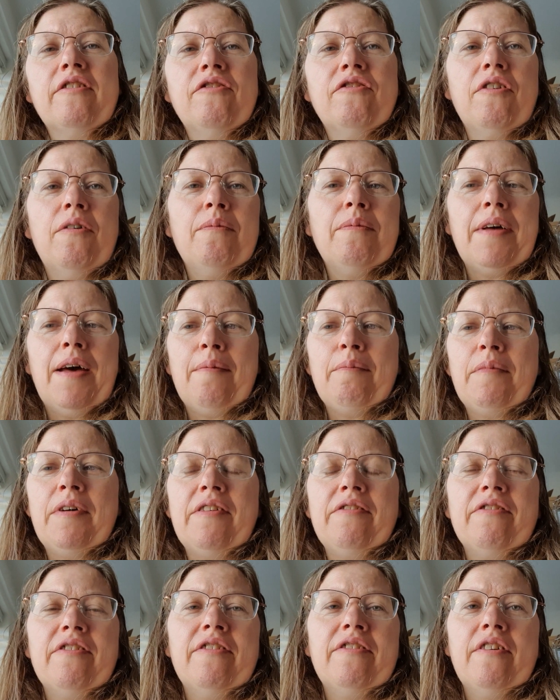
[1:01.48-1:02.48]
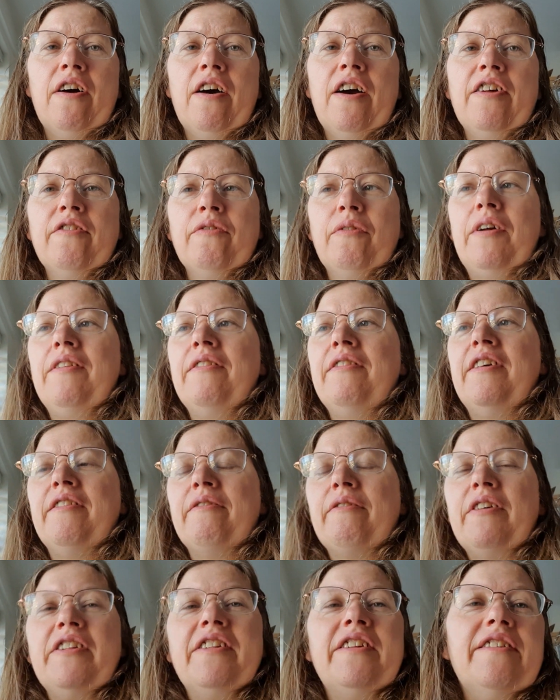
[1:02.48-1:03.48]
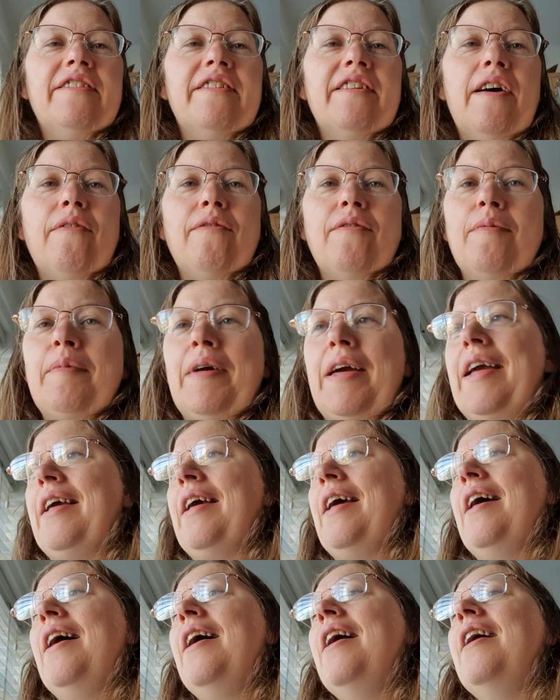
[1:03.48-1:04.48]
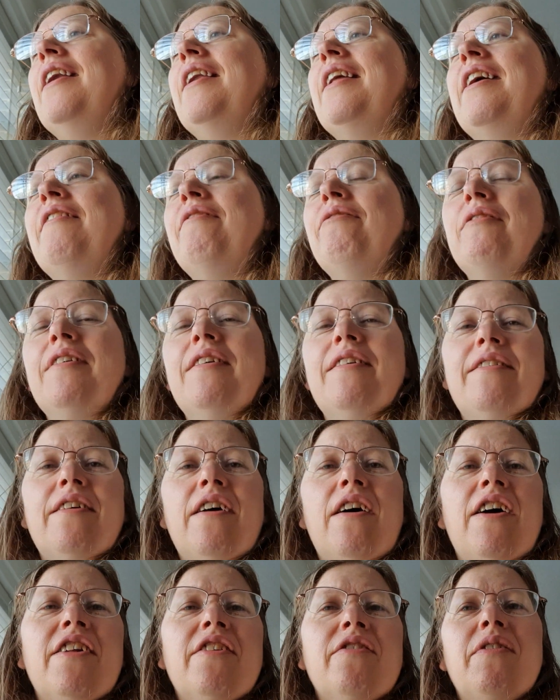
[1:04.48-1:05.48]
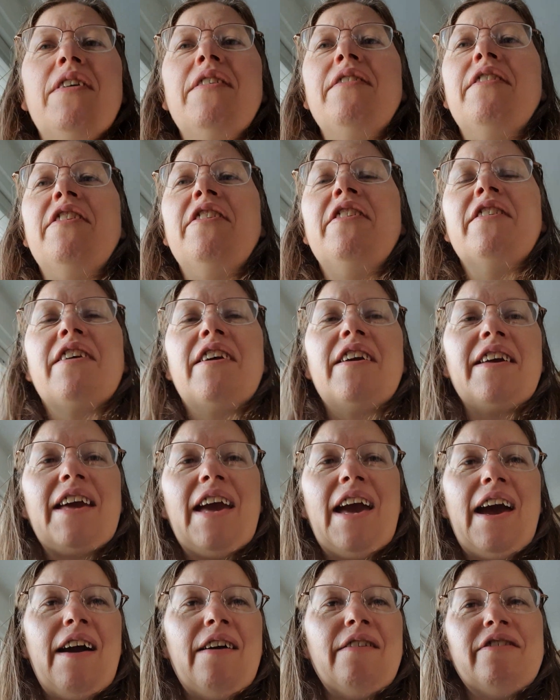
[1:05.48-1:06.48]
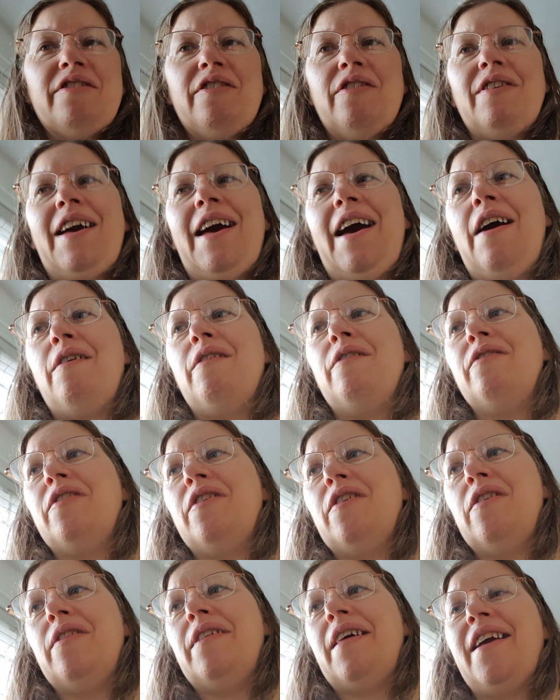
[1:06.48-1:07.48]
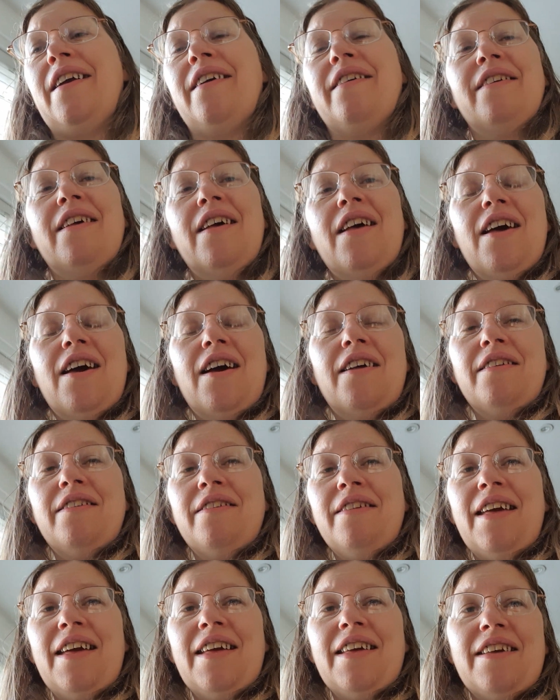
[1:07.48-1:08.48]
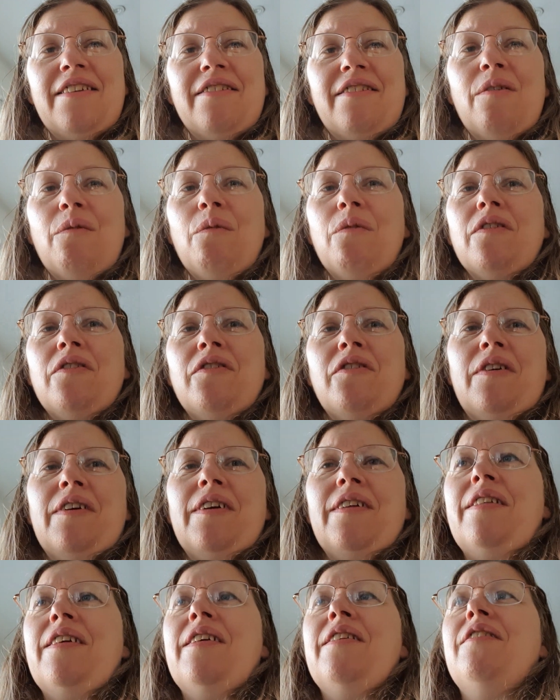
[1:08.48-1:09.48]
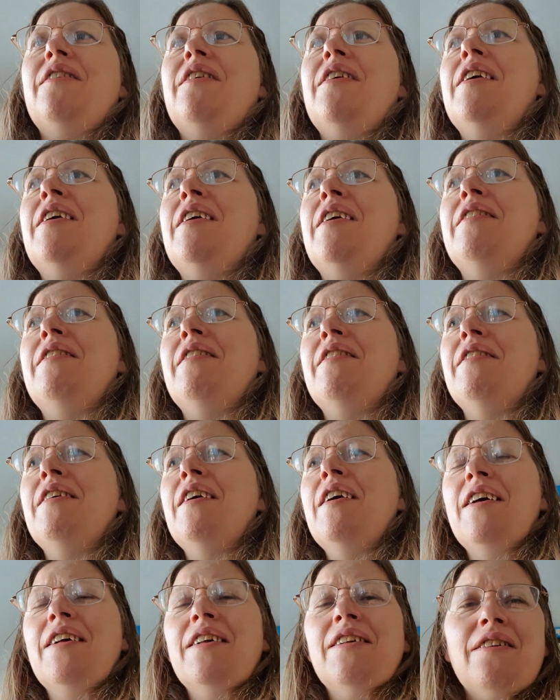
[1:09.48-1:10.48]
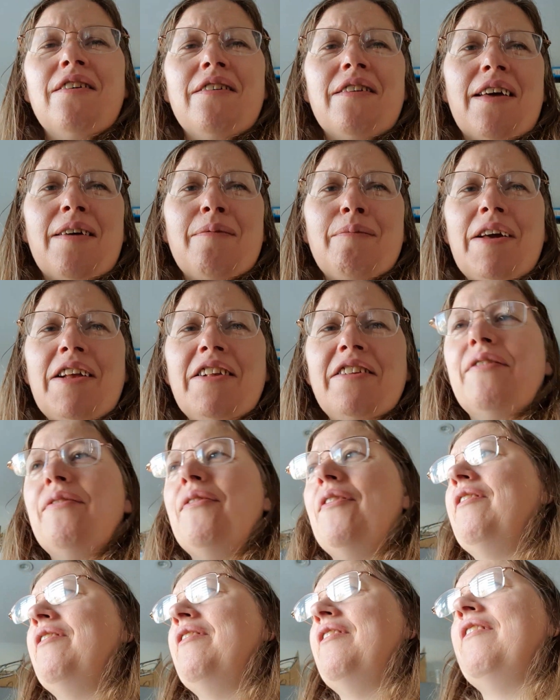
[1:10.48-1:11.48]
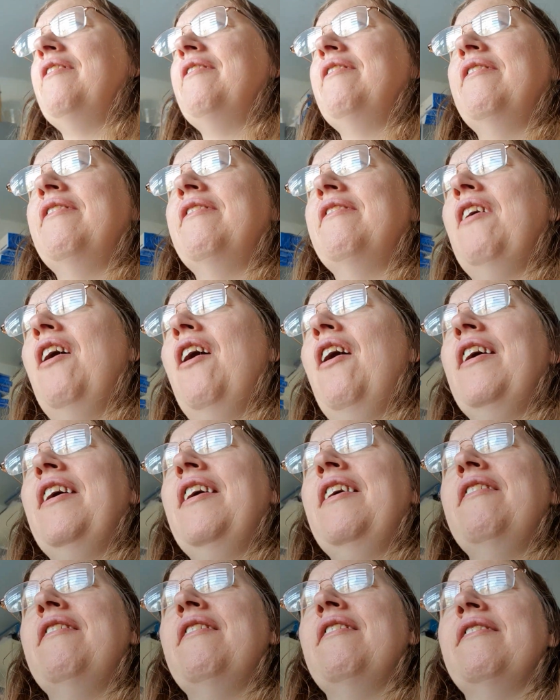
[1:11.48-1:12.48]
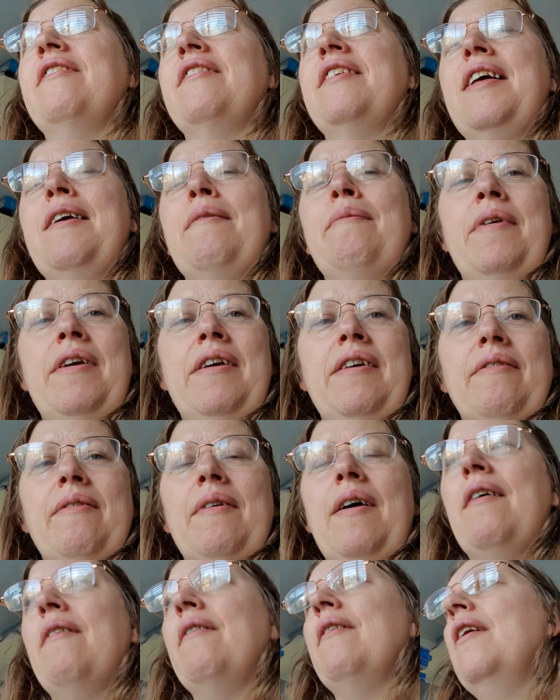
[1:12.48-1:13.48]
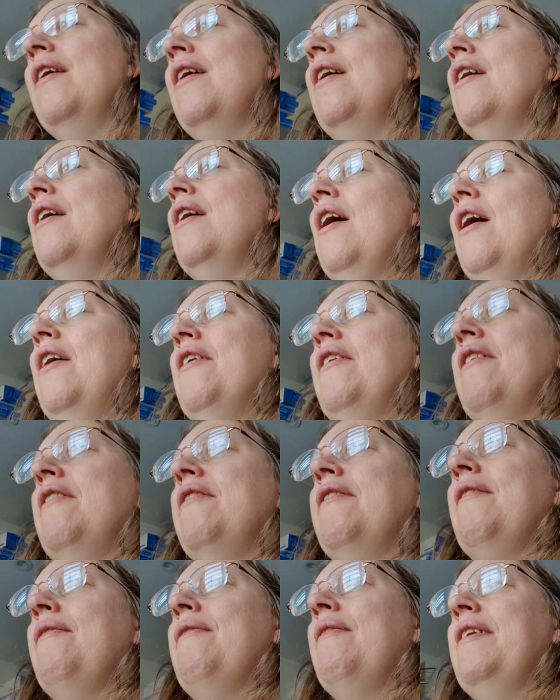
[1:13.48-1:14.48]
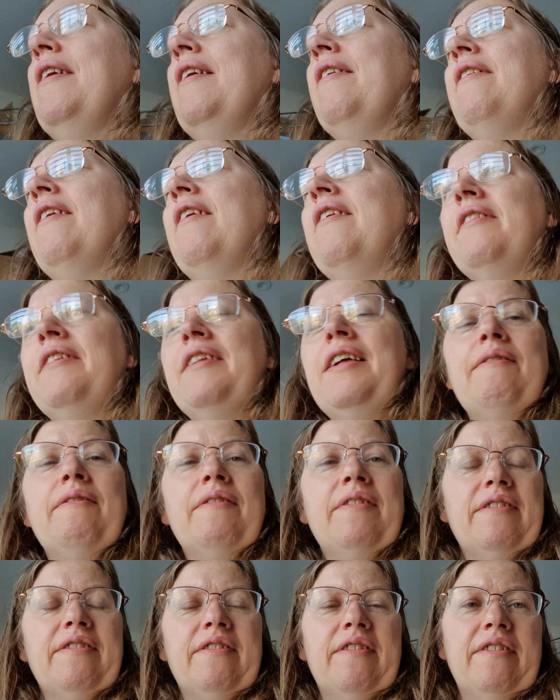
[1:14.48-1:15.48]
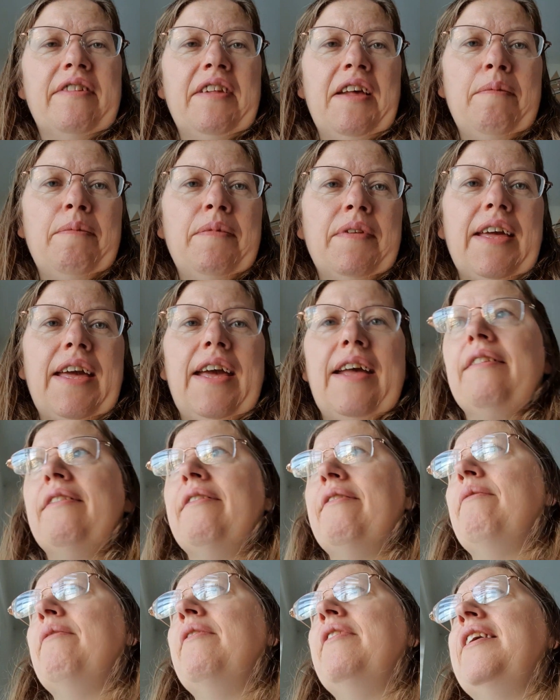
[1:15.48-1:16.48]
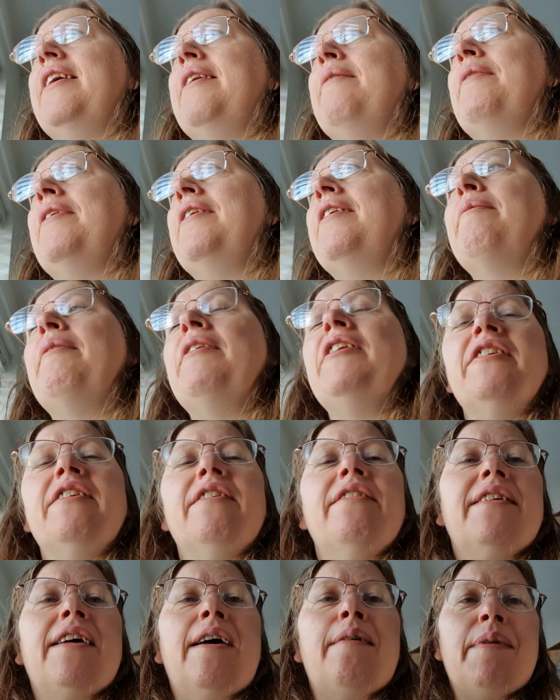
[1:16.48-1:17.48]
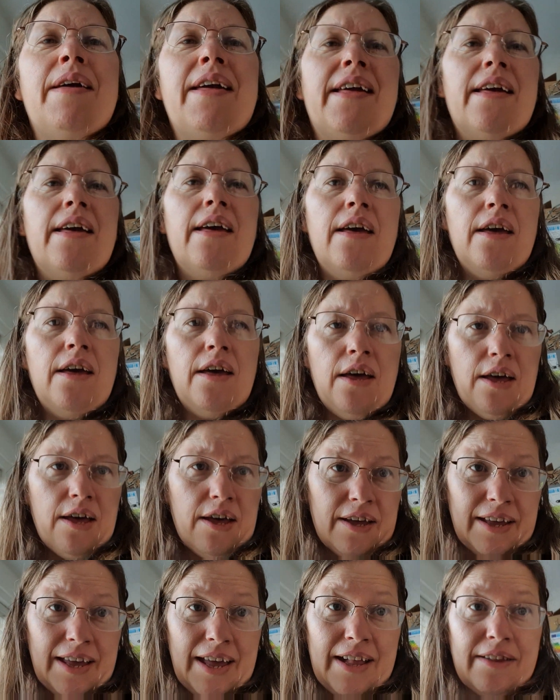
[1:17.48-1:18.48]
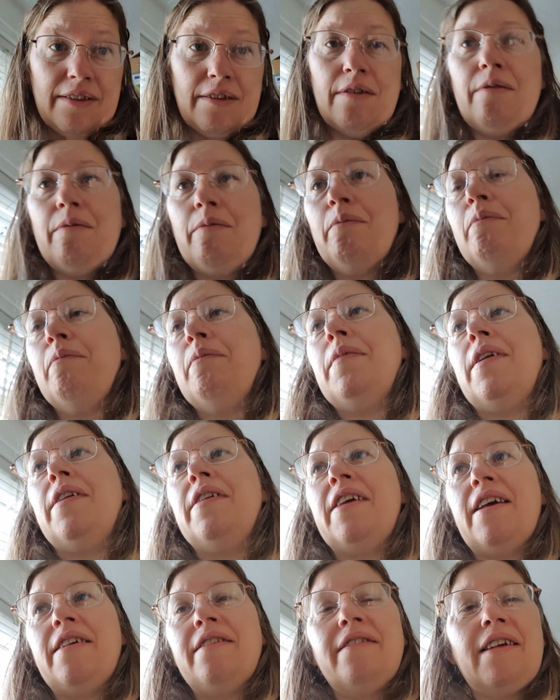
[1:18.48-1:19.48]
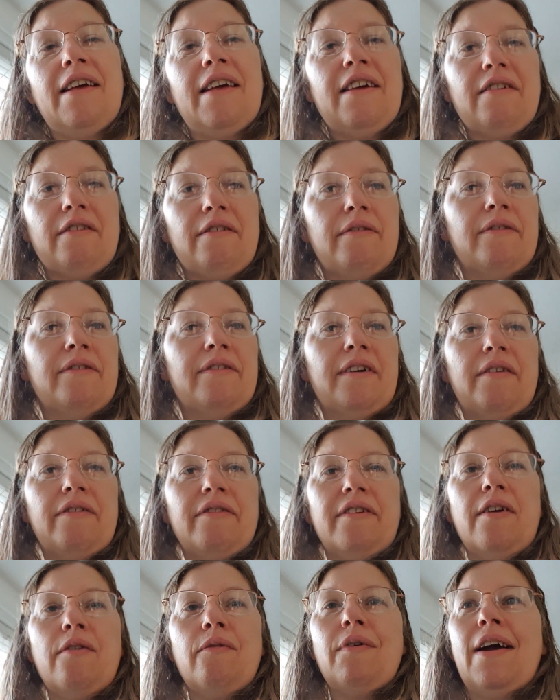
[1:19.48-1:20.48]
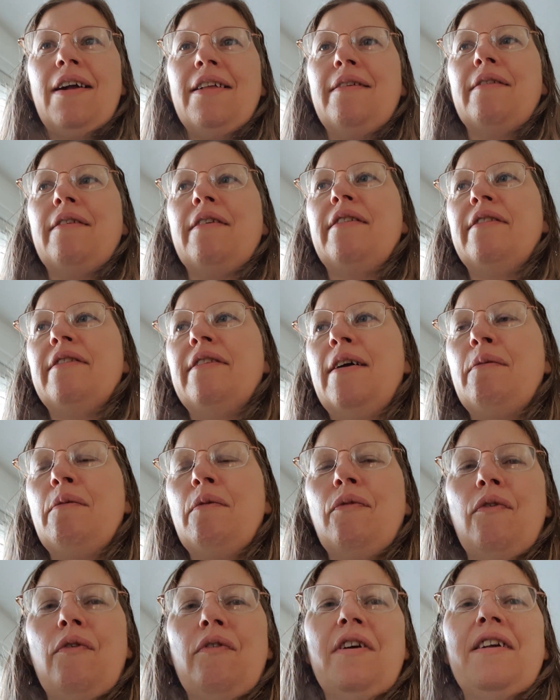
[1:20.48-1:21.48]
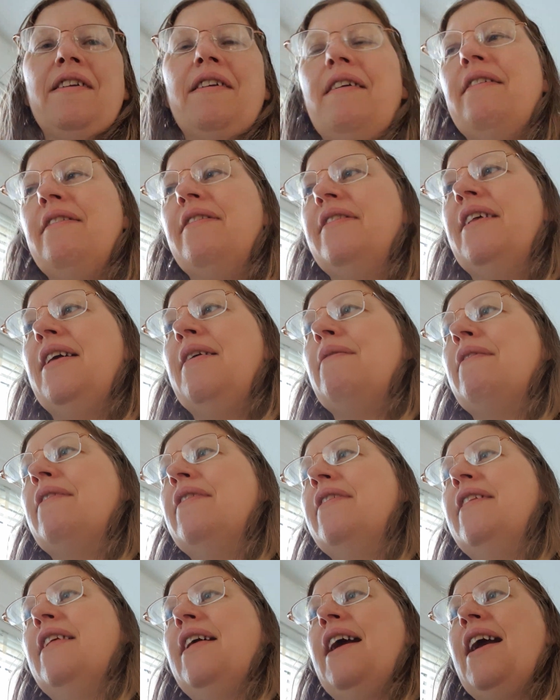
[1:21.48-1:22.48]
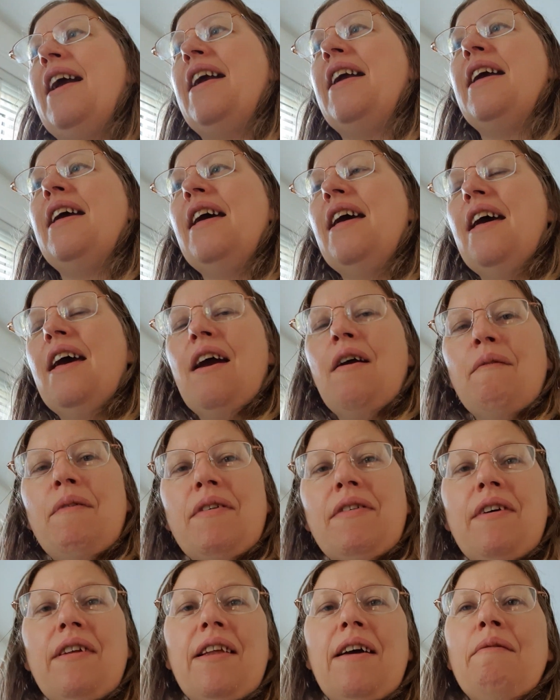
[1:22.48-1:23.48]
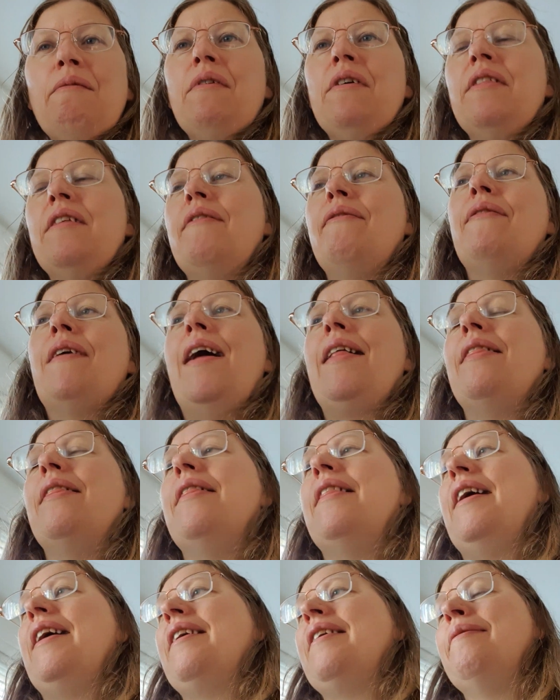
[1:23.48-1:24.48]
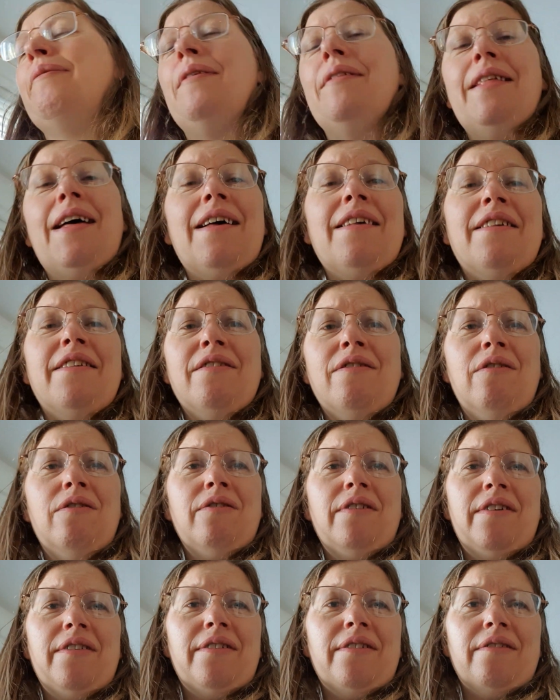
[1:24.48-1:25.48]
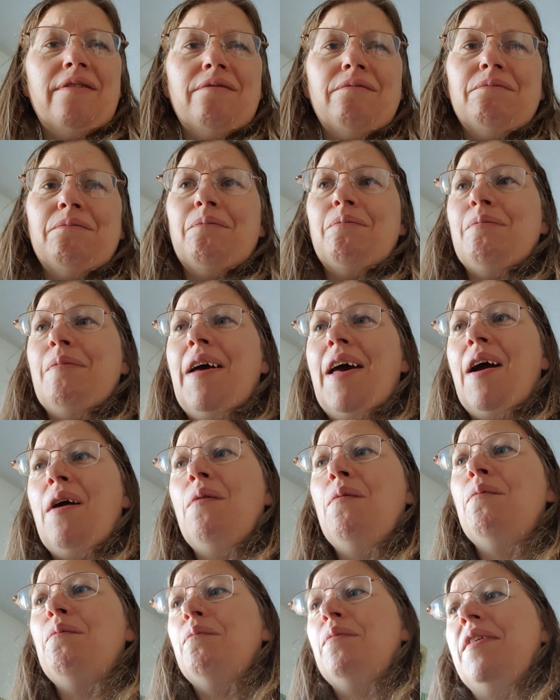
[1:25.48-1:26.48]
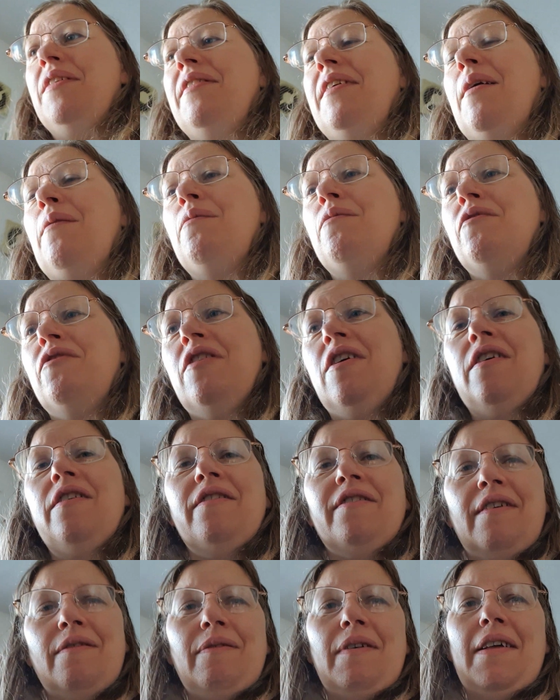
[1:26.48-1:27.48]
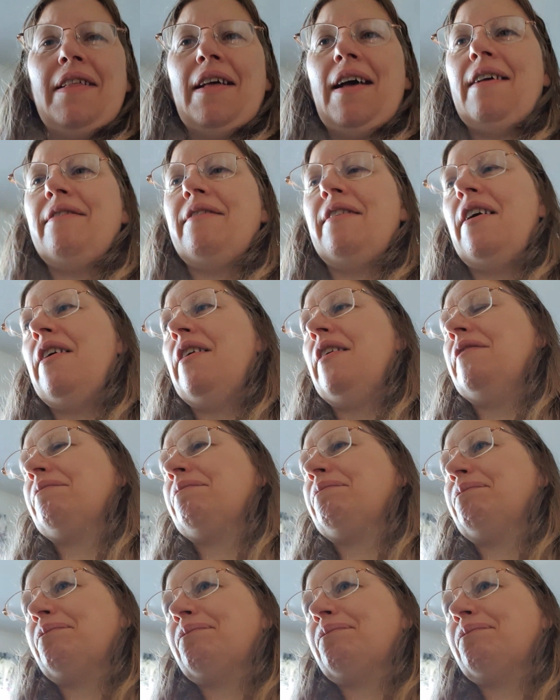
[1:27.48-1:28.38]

going to drop that much, just a high 20s, which is enough for me. At least when it's high 20s, you can get out, still get out and do things. And this heat, you don't want to do anything, do you? Just, you know, that it makes you feel so tired and sleepy as well. I know it definitely has us, and even it's disturbed the kids from sleeping, especially Sammy. Again, well, yesterday he got himself so ratty because the night before he didn't sleep because of the heat. We got like one of the fan things, but that still doesn't help the temperature and stuff like that. So at